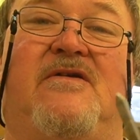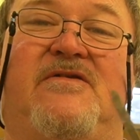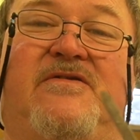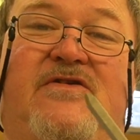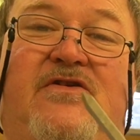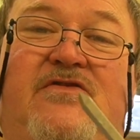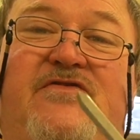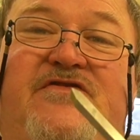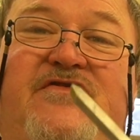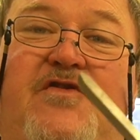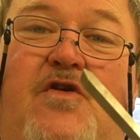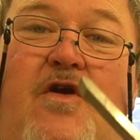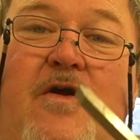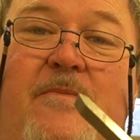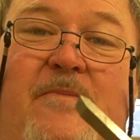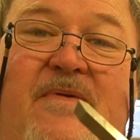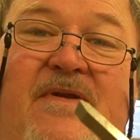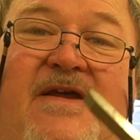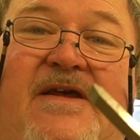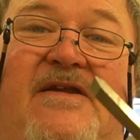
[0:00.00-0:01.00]
to
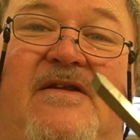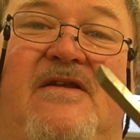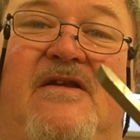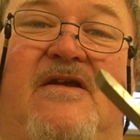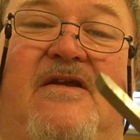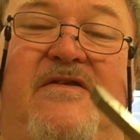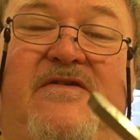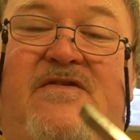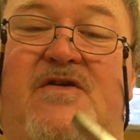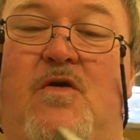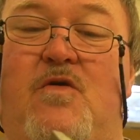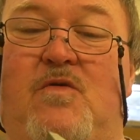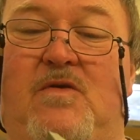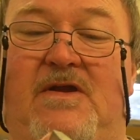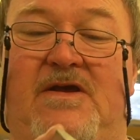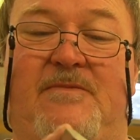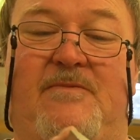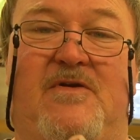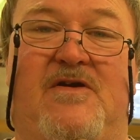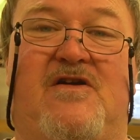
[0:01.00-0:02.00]
sharpen it
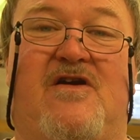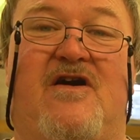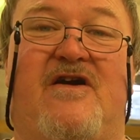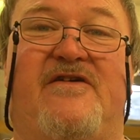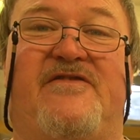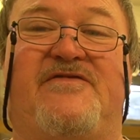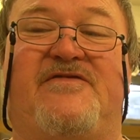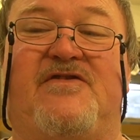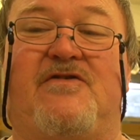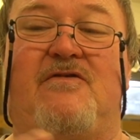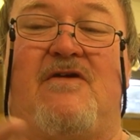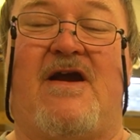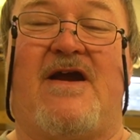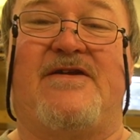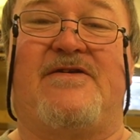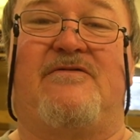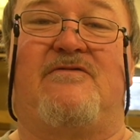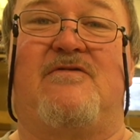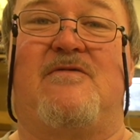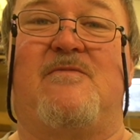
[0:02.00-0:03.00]
totally because the
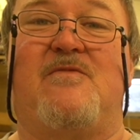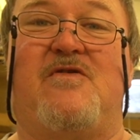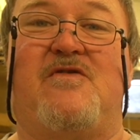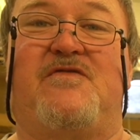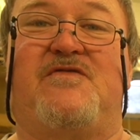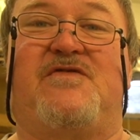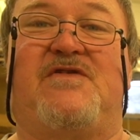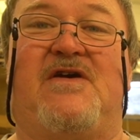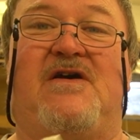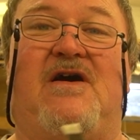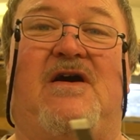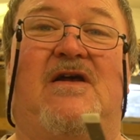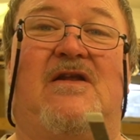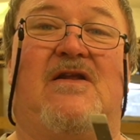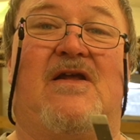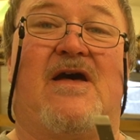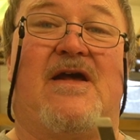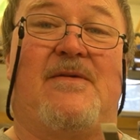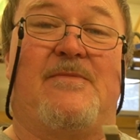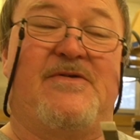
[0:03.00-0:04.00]
grinder removes a
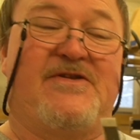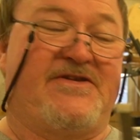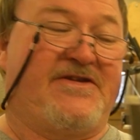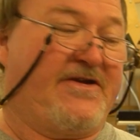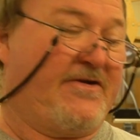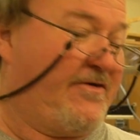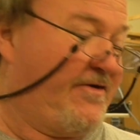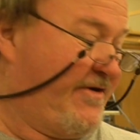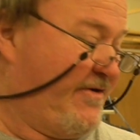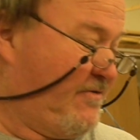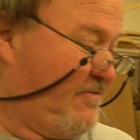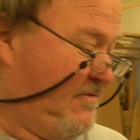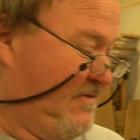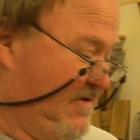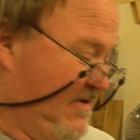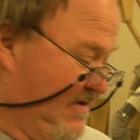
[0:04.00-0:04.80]
lot of material.